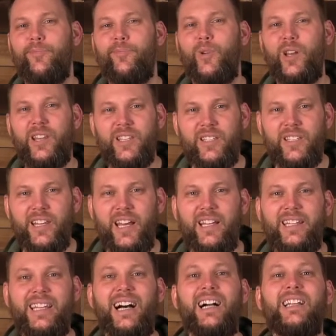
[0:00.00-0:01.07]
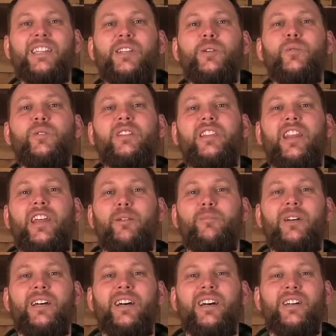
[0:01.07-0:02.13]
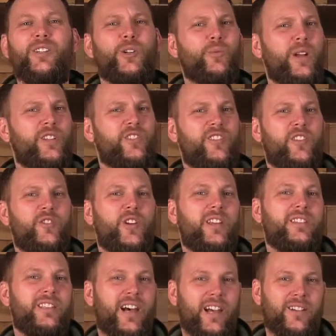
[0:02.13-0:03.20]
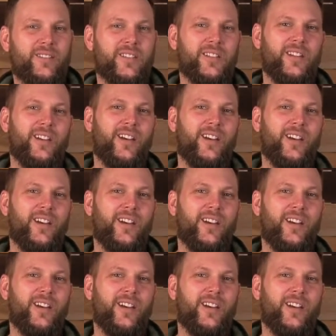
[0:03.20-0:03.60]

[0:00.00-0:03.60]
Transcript: But instead, God used them to reach the Gentiles.